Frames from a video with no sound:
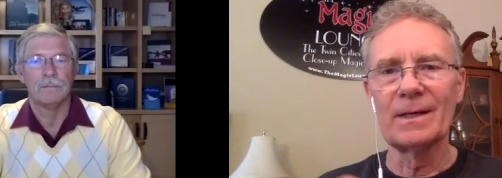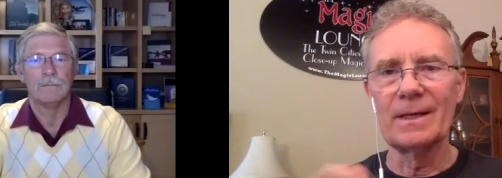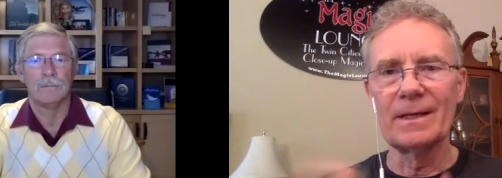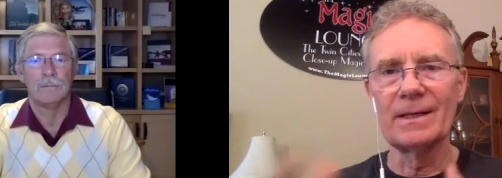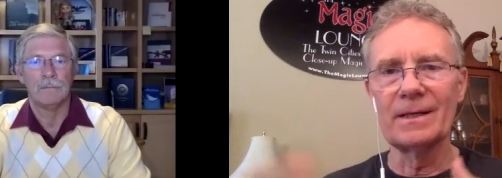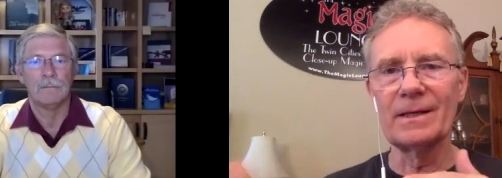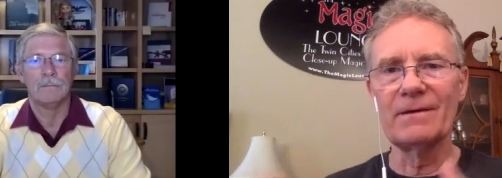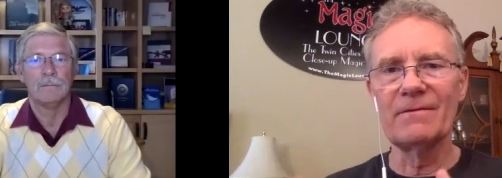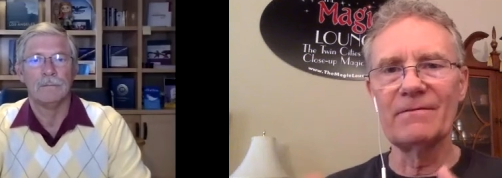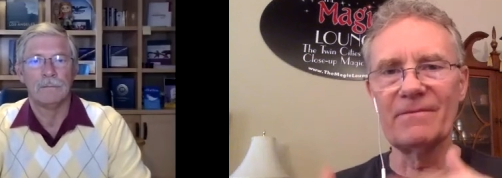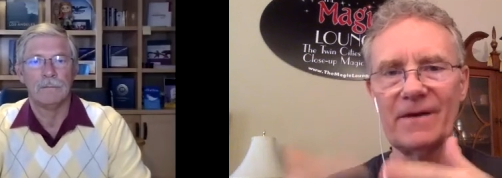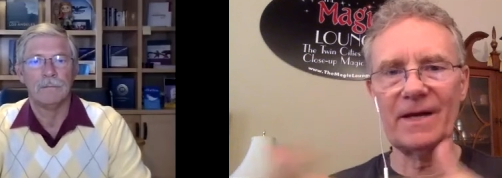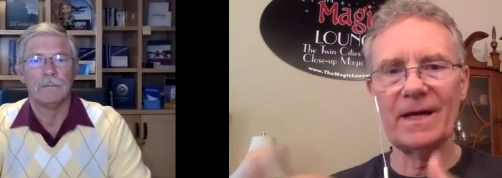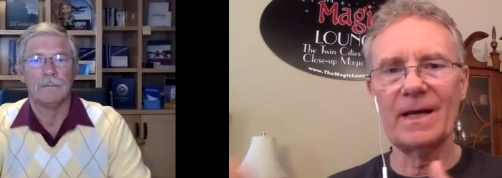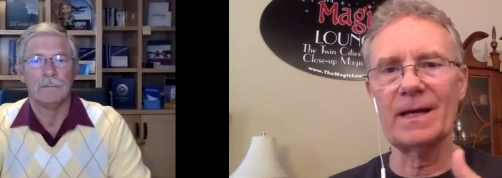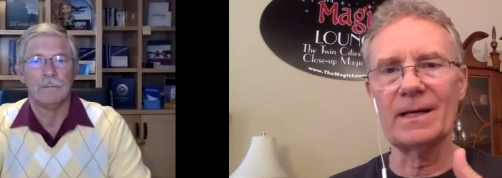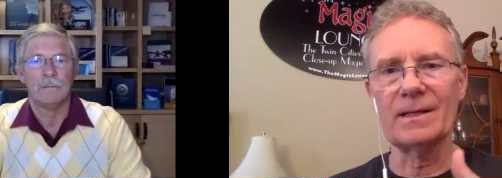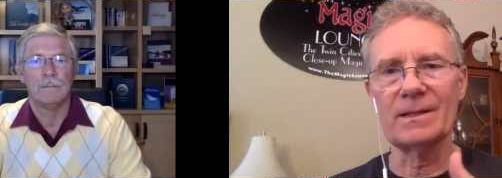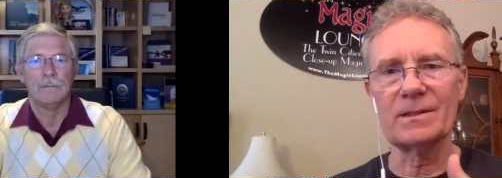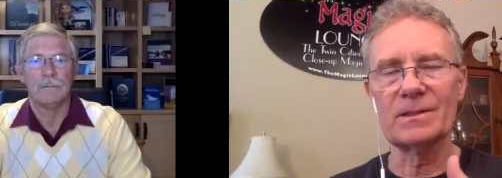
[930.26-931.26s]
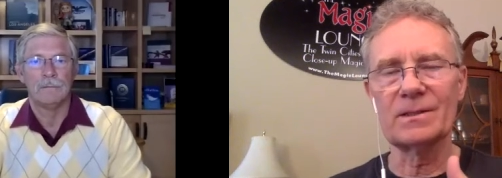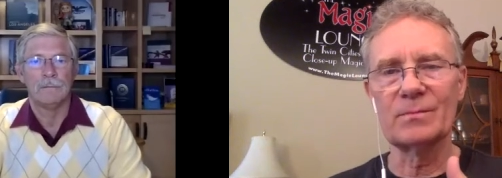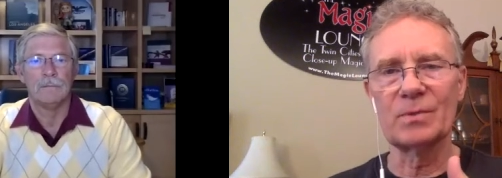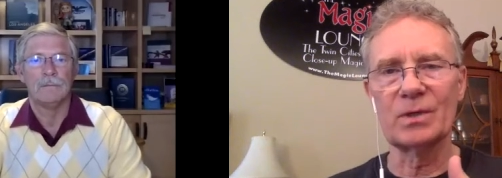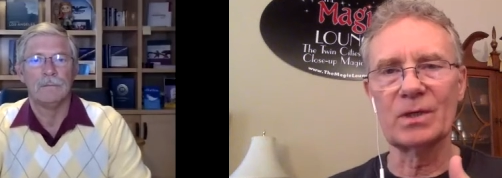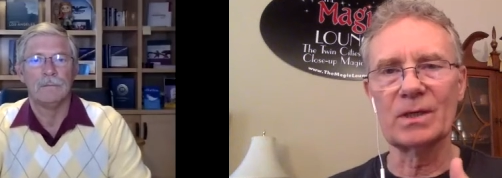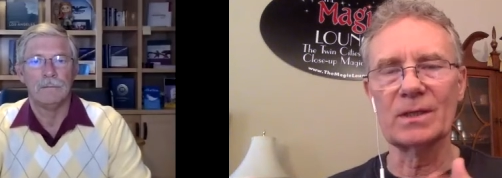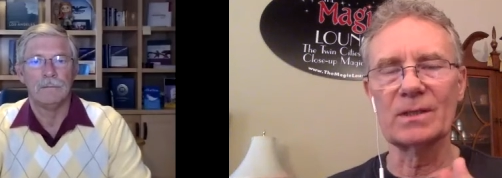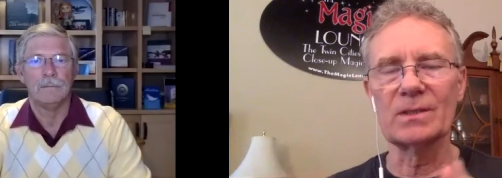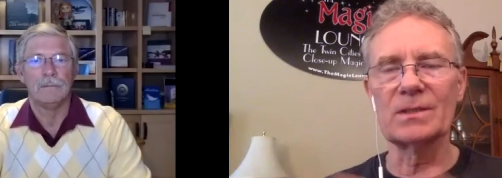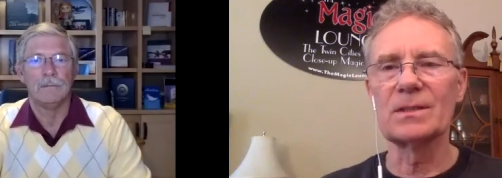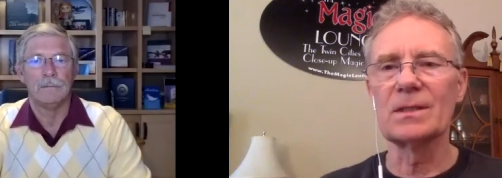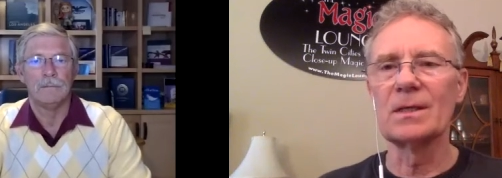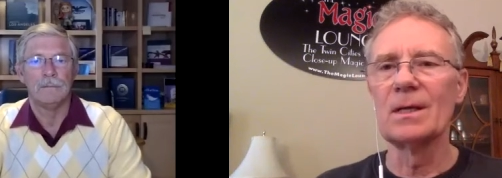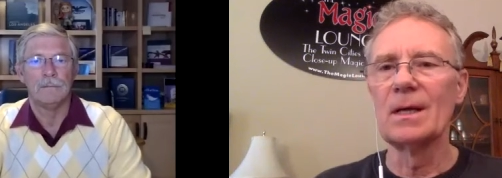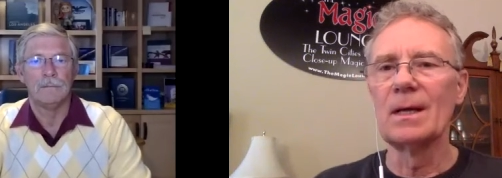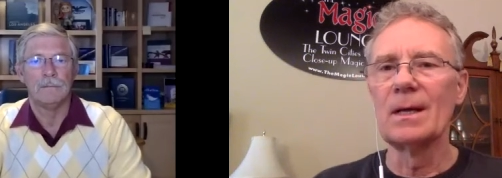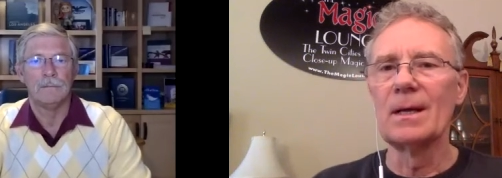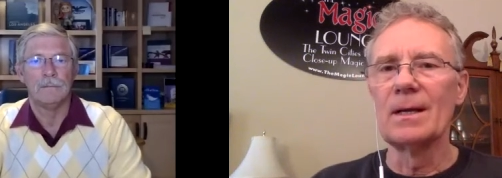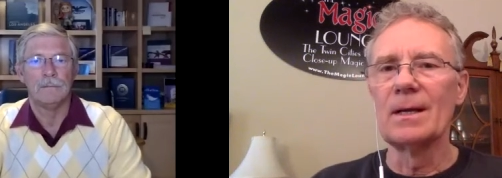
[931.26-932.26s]
Speaker 1: in advance, because
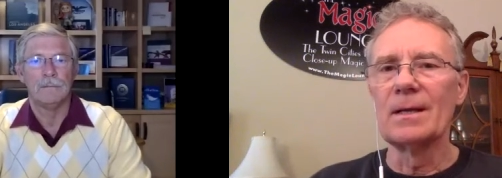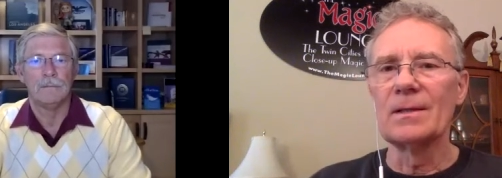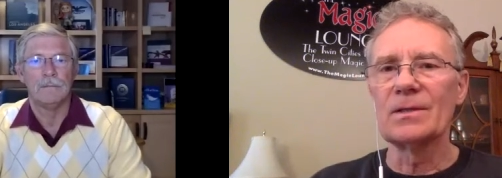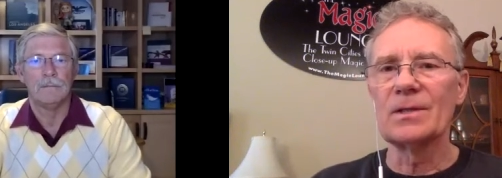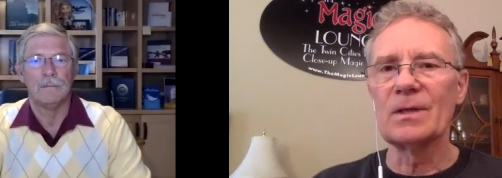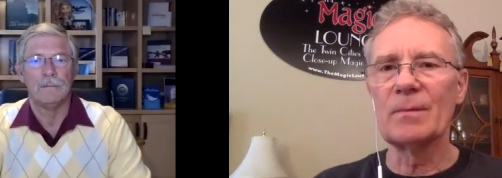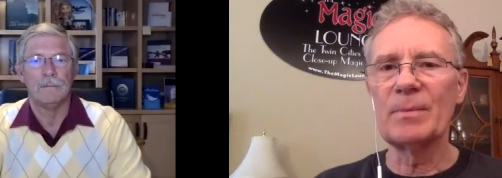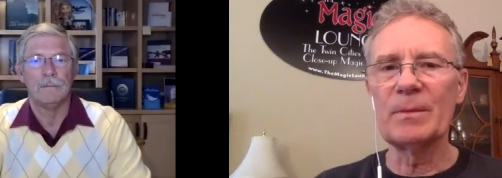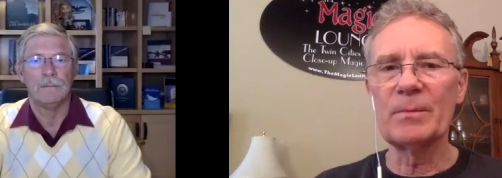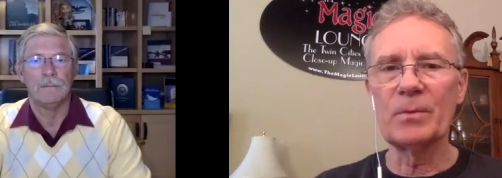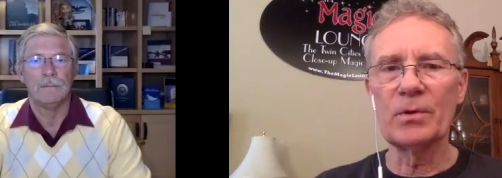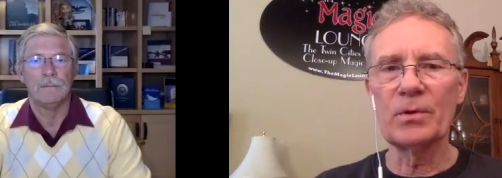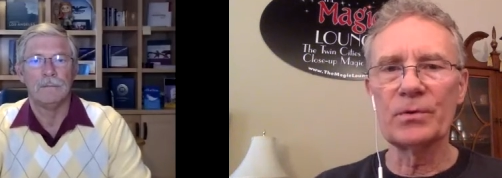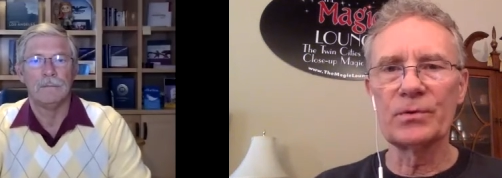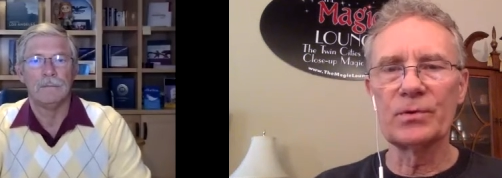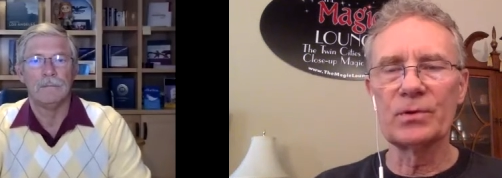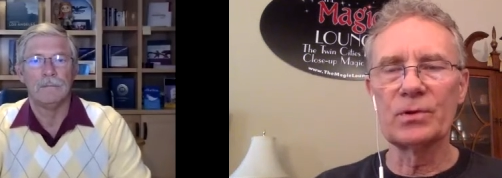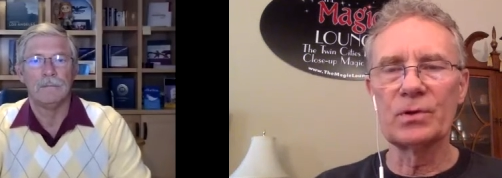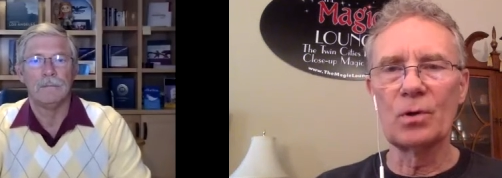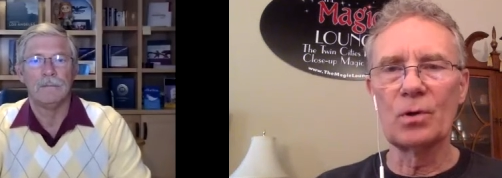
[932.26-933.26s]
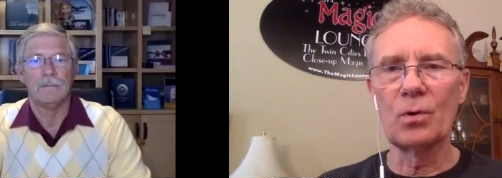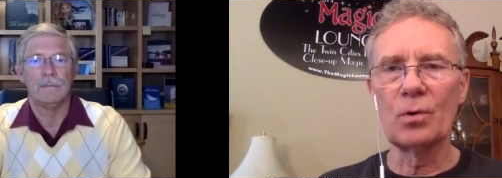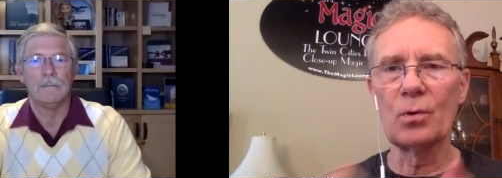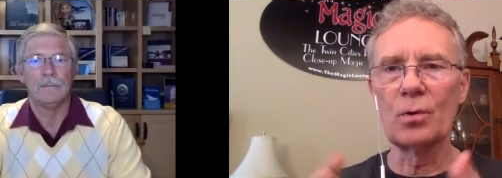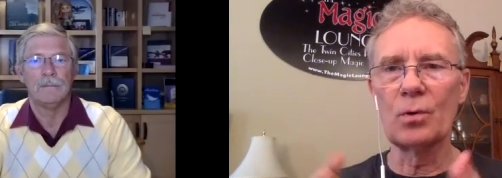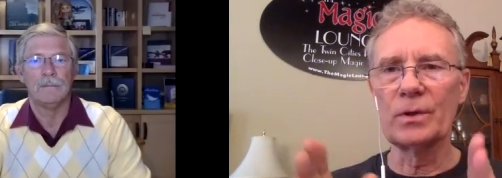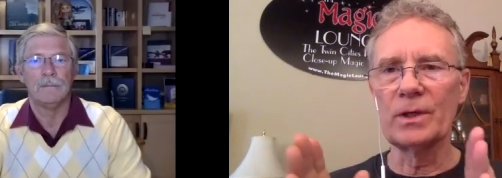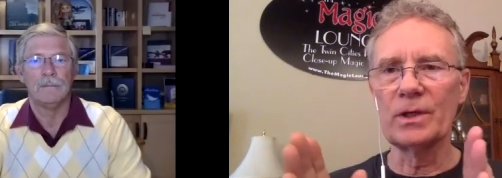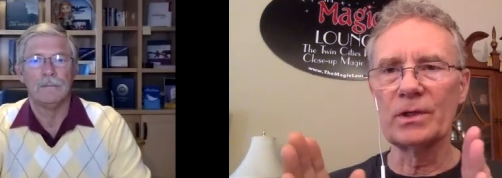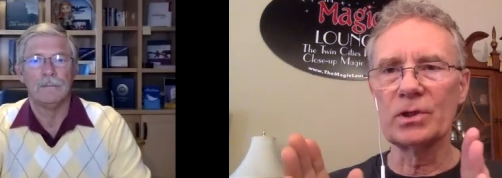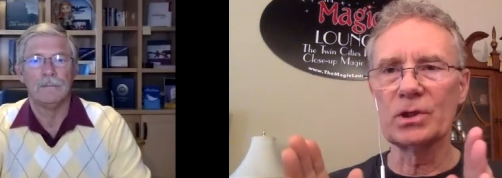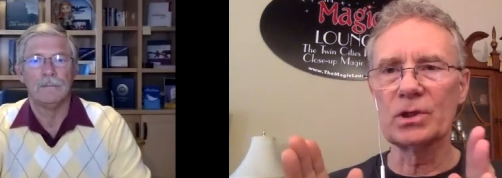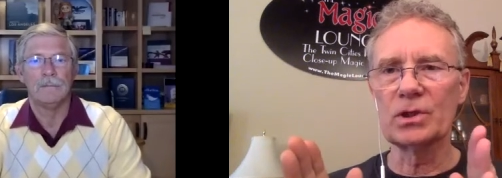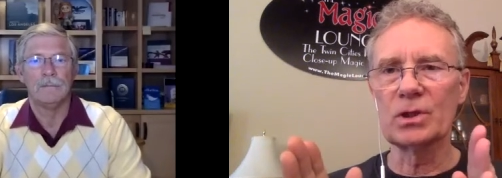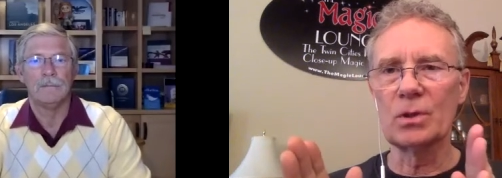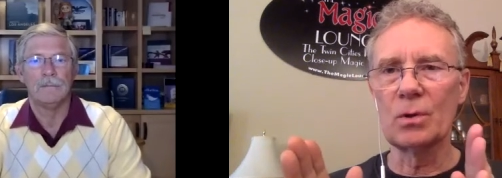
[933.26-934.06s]
some people go and they just